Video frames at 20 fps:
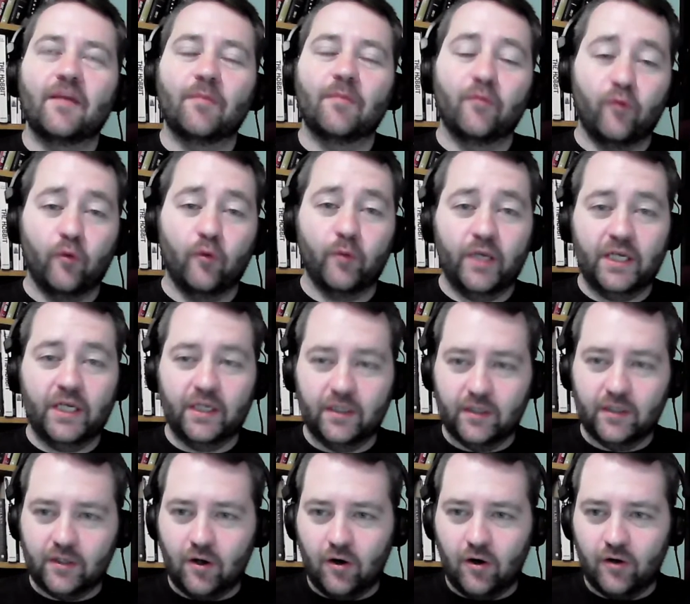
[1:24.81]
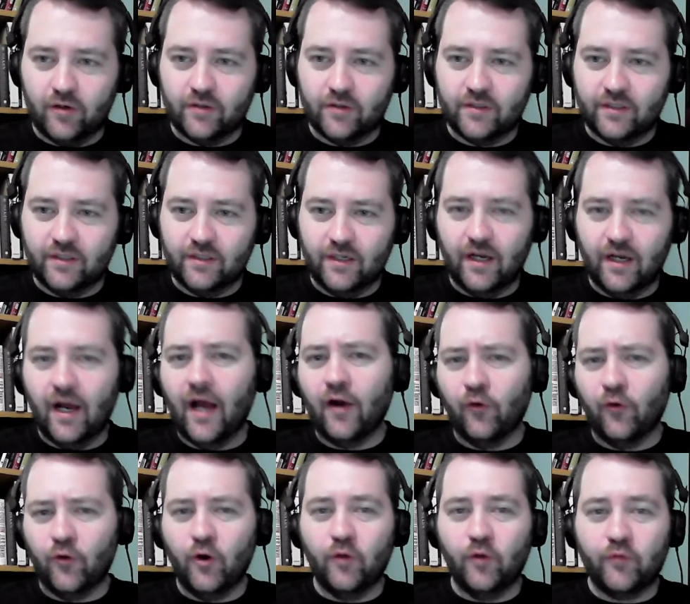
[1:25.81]
Before we get into the card, I
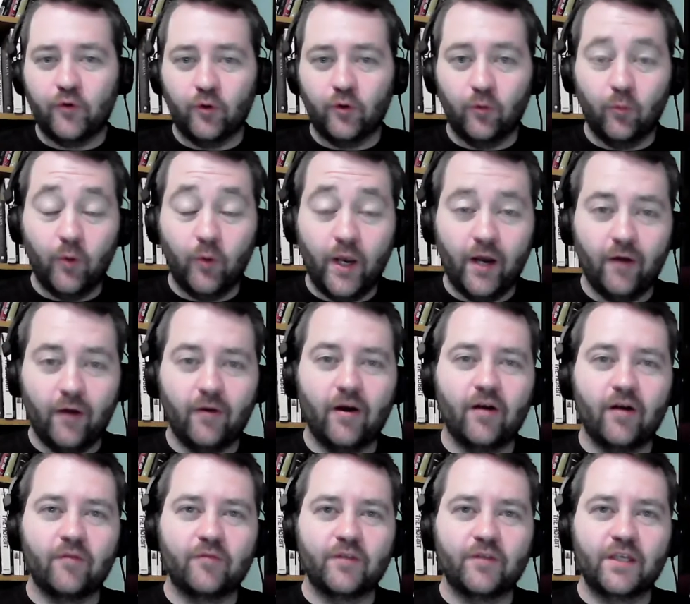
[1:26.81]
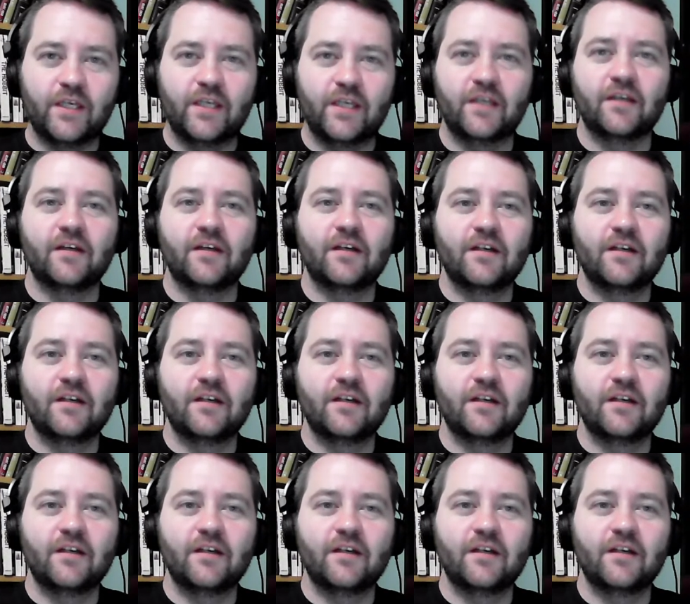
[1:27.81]
don't know if you're aware of the